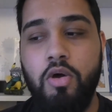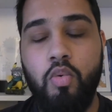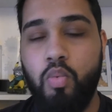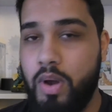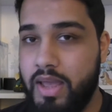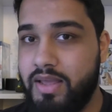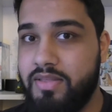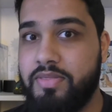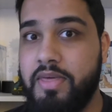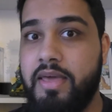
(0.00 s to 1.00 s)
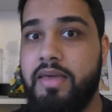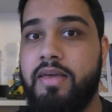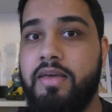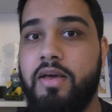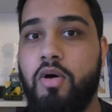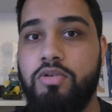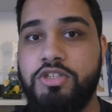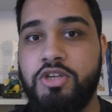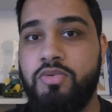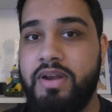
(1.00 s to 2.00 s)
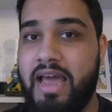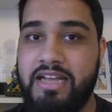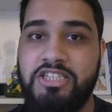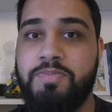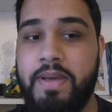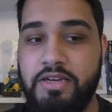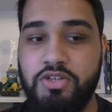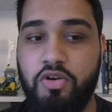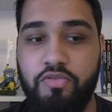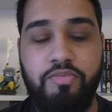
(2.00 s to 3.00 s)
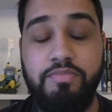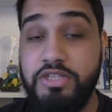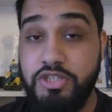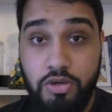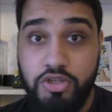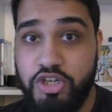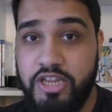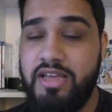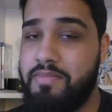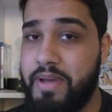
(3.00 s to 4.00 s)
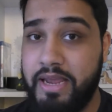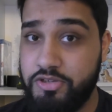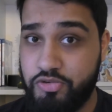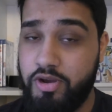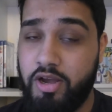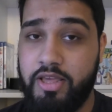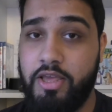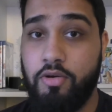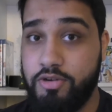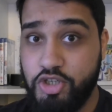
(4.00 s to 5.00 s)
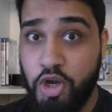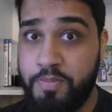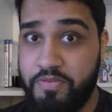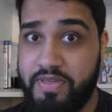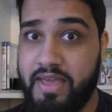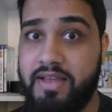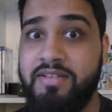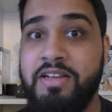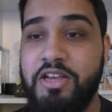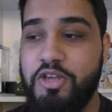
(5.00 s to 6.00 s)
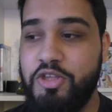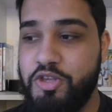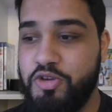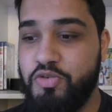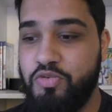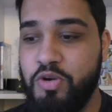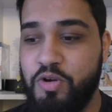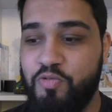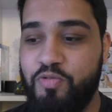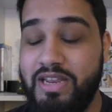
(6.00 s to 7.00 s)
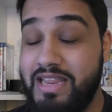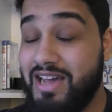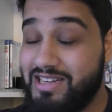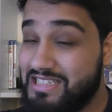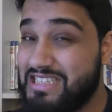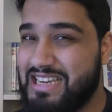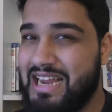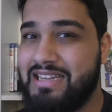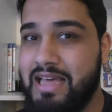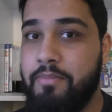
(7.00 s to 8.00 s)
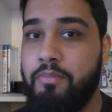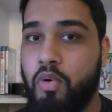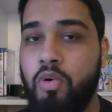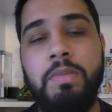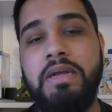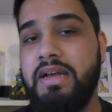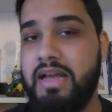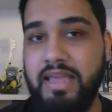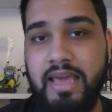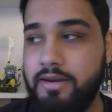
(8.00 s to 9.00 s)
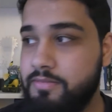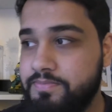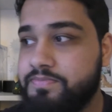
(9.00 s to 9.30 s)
wait, there's also an aspect of misogyny and patriarchy on top of that, you really understand that more. Again,